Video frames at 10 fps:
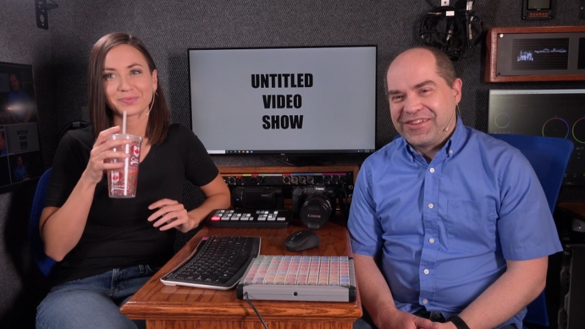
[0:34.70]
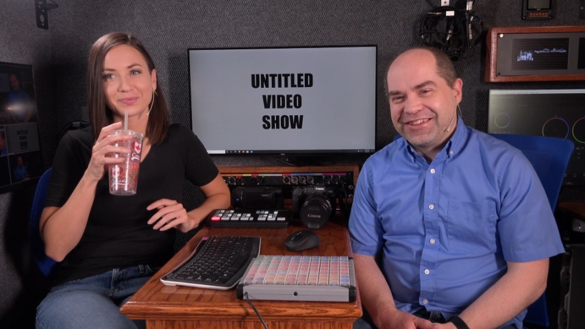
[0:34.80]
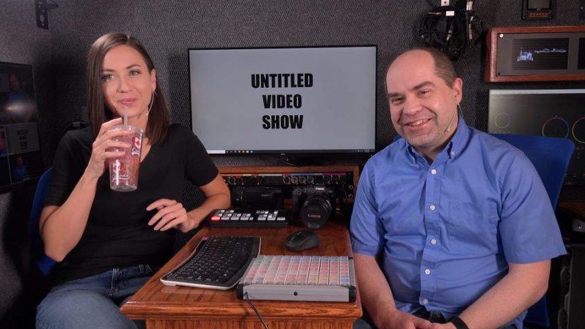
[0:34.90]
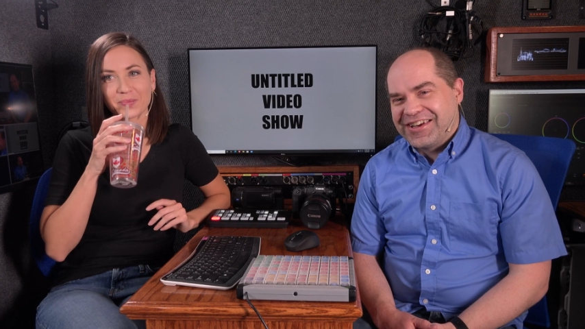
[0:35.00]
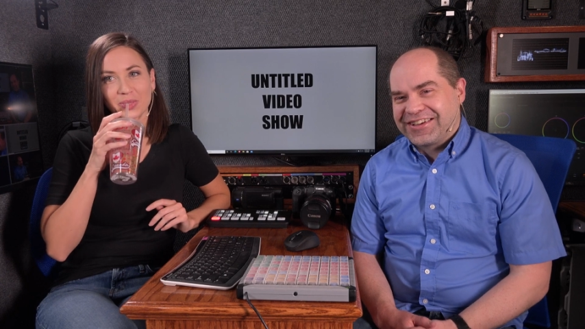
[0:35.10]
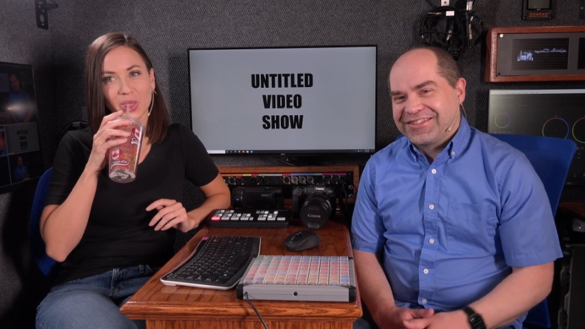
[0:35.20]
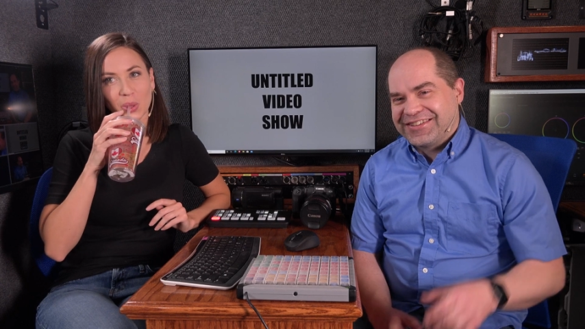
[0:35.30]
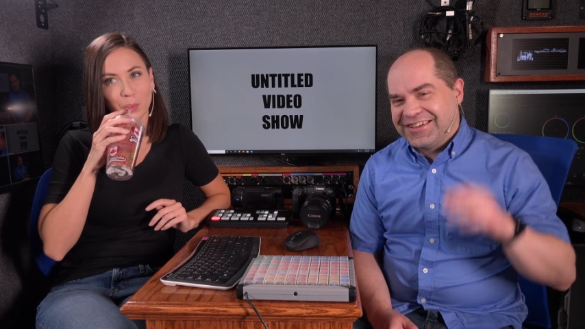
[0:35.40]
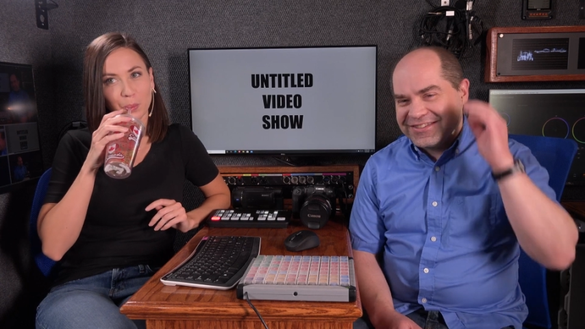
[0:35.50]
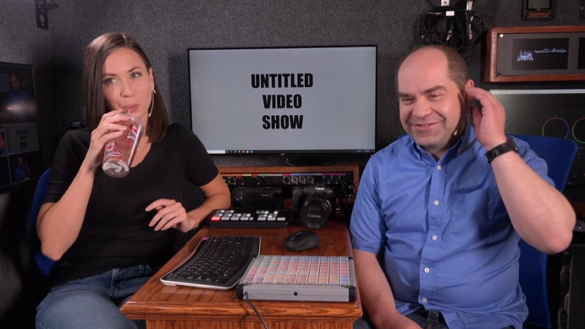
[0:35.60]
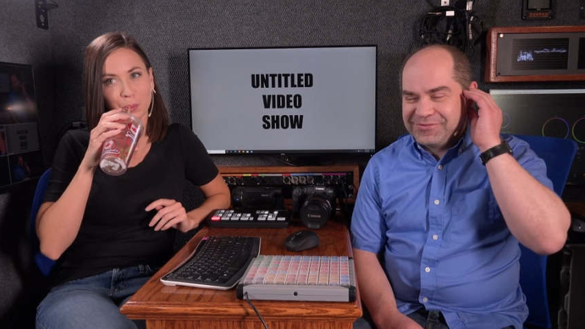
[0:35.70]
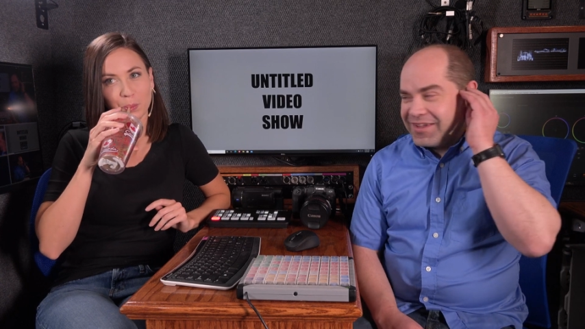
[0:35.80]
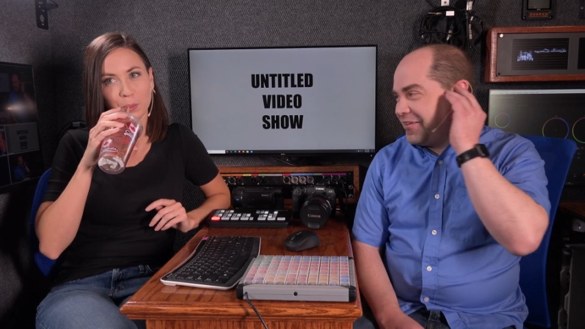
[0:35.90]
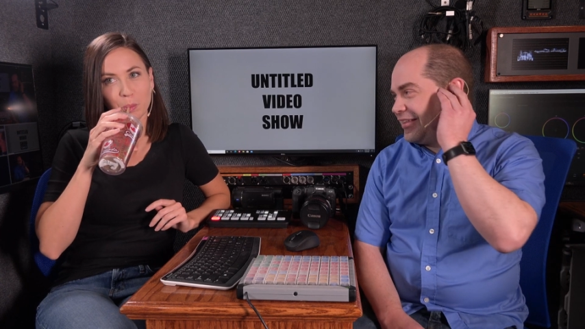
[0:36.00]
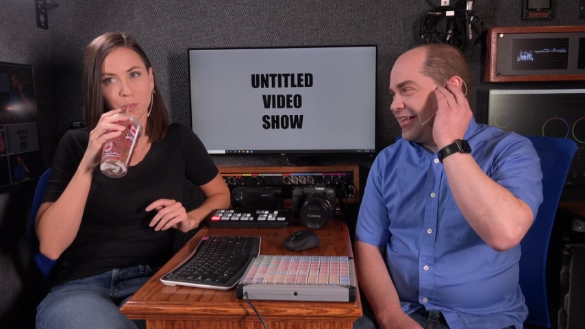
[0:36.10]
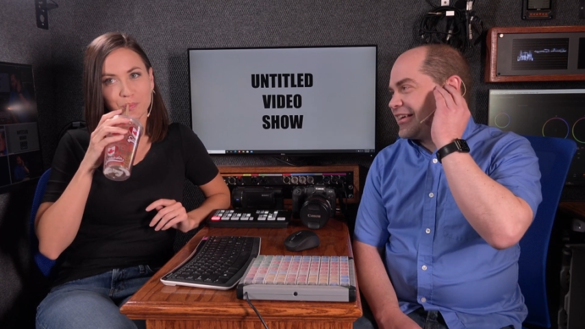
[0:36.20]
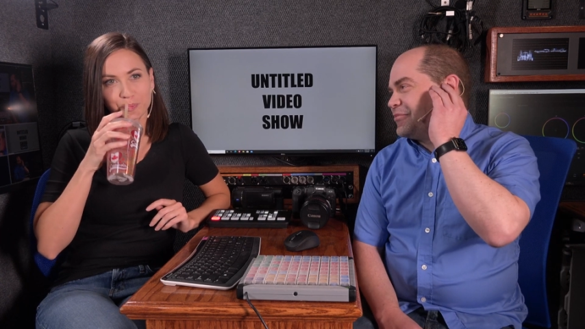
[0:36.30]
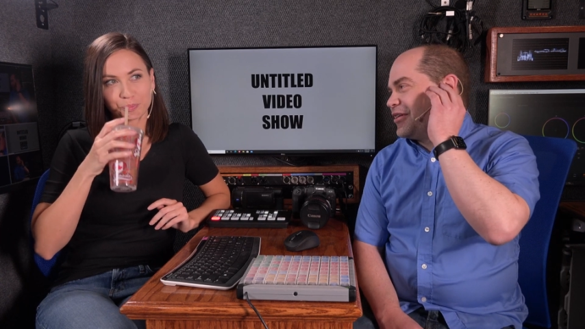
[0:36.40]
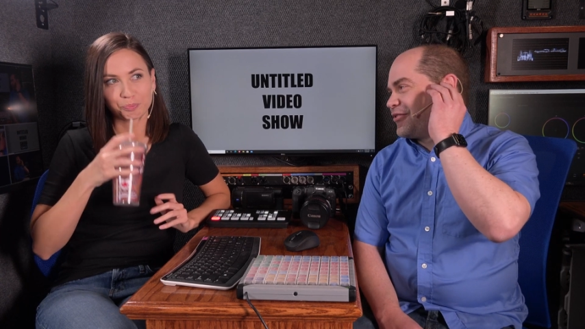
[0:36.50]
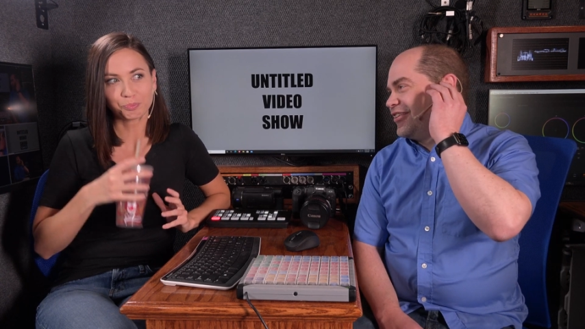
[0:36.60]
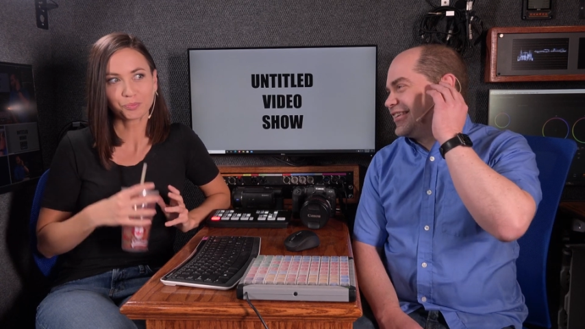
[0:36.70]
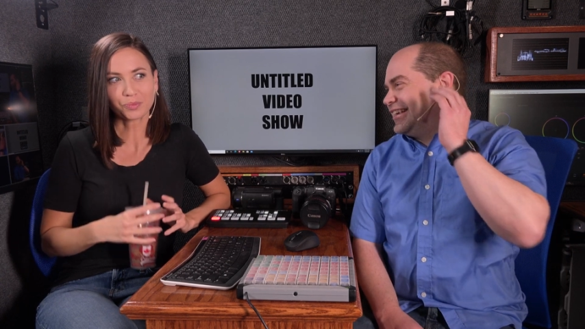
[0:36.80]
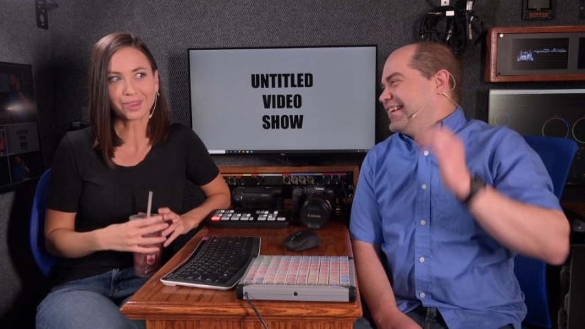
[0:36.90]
Speaker 1: than she actually is. That came out wrong.